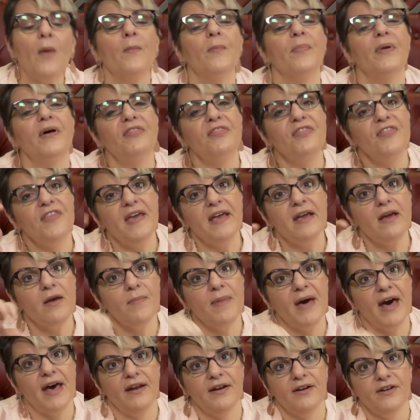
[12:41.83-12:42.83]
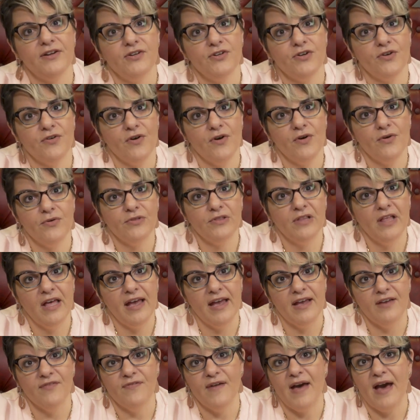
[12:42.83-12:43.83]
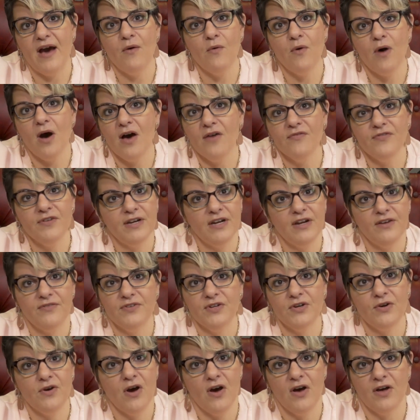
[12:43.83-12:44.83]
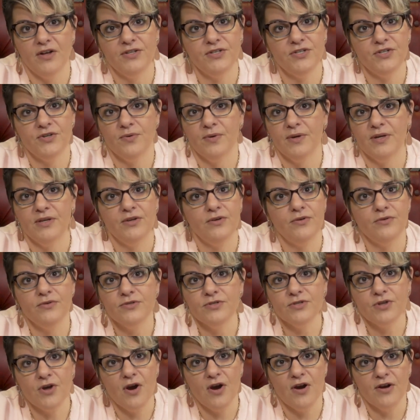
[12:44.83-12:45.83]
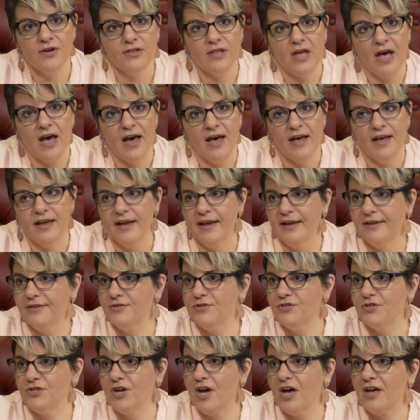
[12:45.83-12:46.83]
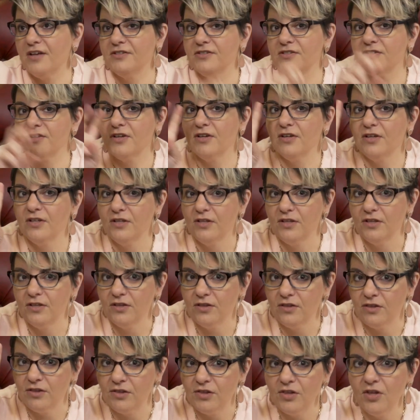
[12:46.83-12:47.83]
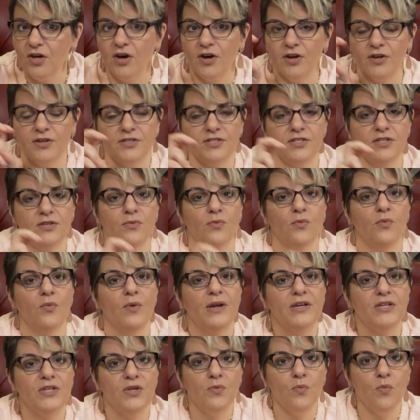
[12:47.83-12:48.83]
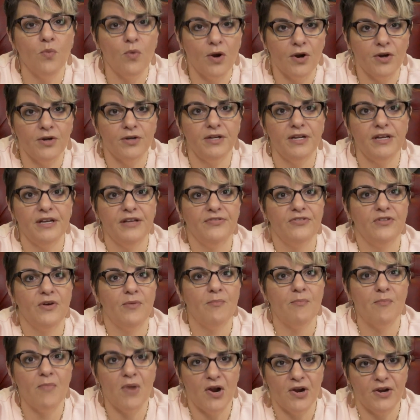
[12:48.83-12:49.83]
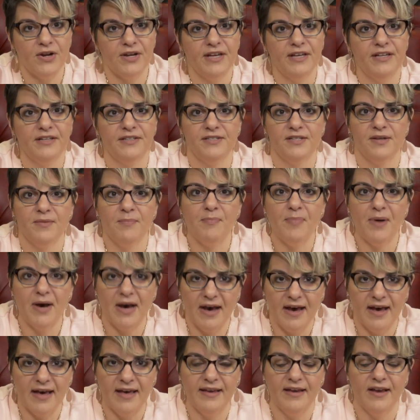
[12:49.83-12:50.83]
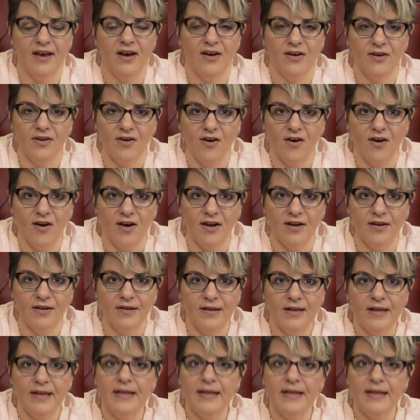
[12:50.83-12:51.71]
But think about it in your own life. How often have you gone to a used car lot and just looked when you weren't in the market to buy a car?